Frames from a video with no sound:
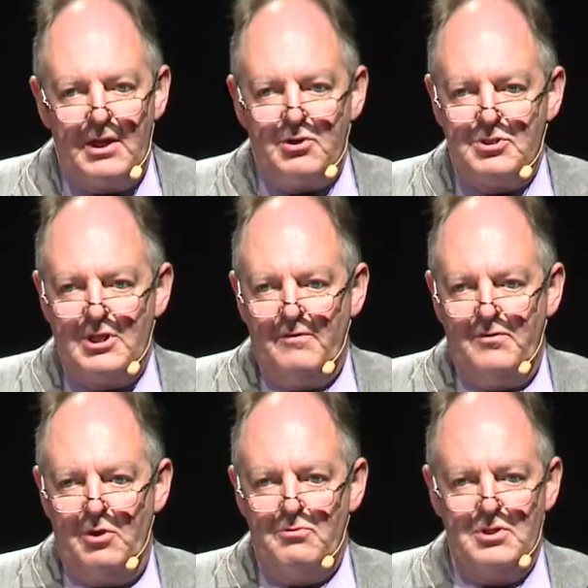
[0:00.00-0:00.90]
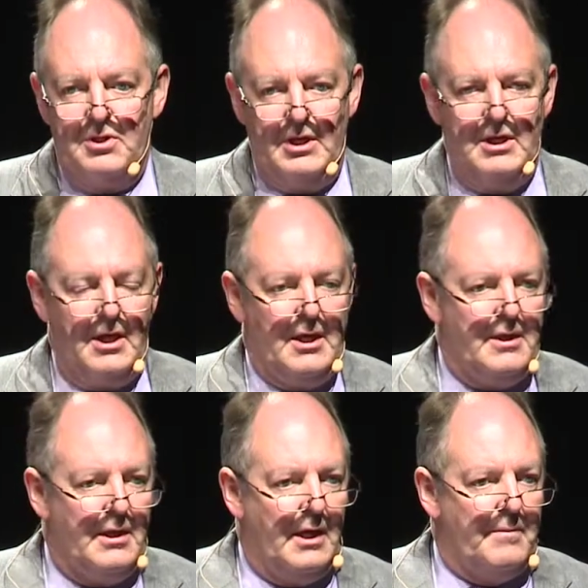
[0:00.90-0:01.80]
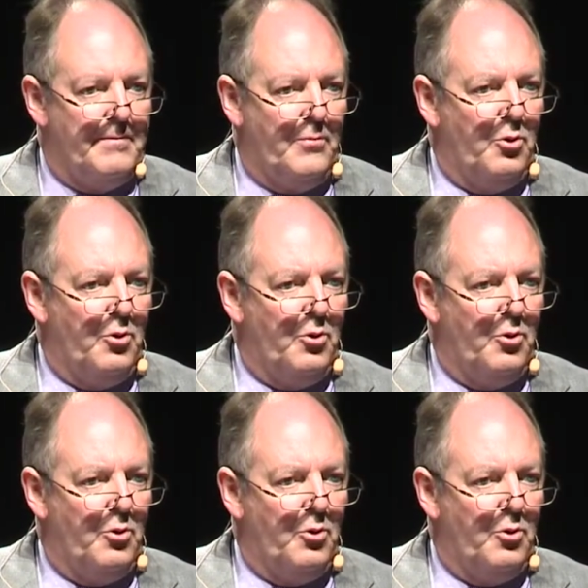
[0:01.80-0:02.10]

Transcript: make yourself known to the uh,